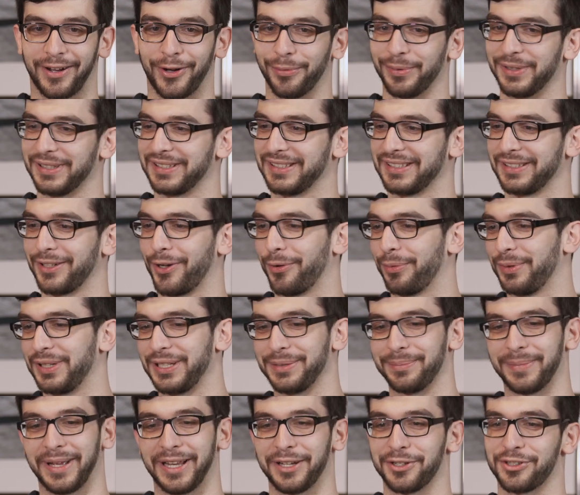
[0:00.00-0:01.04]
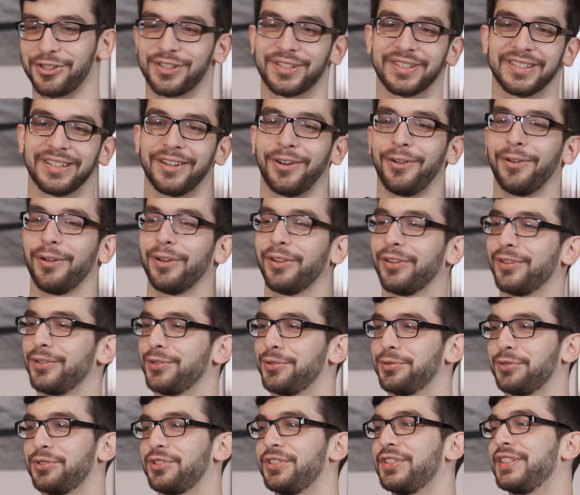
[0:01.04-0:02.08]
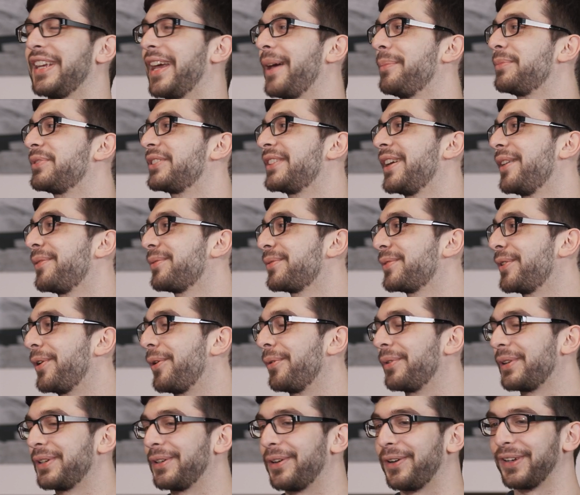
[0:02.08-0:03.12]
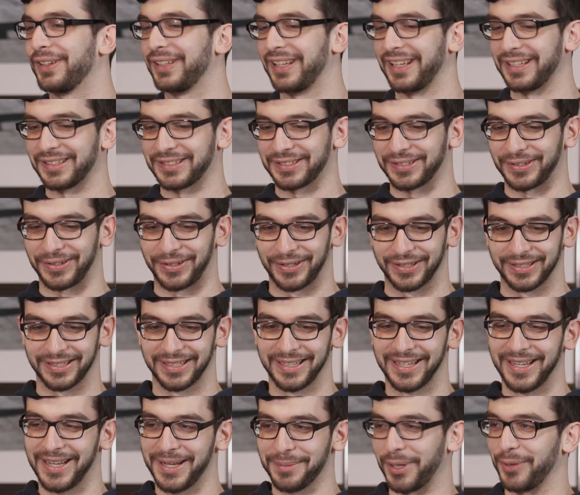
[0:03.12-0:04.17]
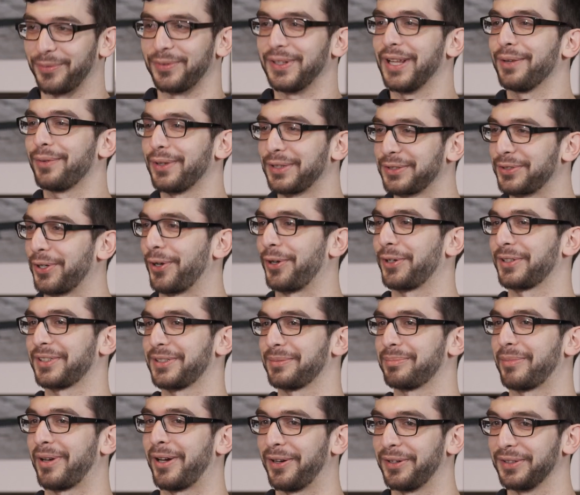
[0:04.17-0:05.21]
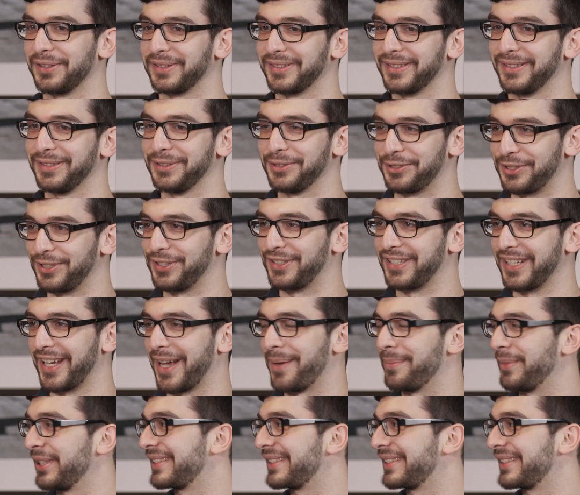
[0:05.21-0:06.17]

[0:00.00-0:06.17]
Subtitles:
always already mentioned all the new GTM stuff going on and so on, but we never talked about GTM